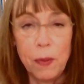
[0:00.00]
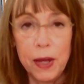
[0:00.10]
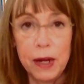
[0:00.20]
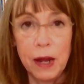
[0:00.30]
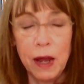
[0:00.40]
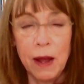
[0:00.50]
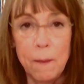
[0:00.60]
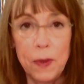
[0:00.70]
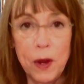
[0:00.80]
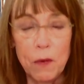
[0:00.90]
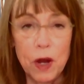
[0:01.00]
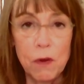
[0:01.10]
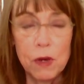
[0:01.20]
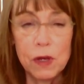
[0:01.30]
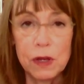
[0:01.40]
But you know, here
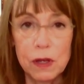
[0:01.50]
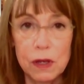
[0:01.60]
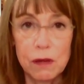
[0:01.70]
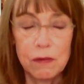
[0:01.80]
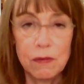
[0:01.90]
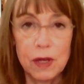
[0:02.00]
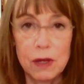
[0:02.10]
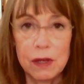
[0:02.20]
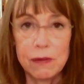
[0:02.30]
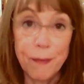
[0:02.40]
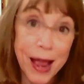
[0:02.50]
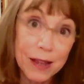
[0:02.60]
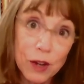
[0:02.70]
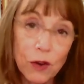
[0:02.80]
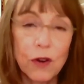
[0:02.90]
was this this
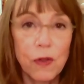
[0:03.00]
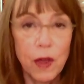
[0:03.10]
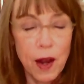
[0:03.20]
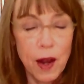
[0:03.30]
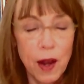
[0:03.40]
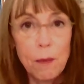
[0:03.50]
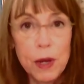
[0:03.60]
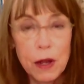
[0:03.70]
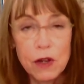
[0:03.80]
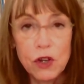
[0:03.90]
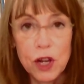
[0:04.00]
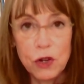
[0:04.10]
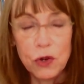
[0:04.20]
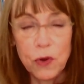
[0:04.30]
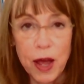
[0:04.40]
massacre that happened on
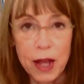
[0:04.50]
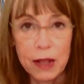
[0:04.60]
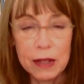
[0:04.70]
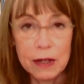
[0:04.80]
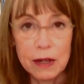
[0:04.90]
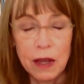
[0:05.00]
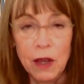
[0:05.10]
Jeju Island,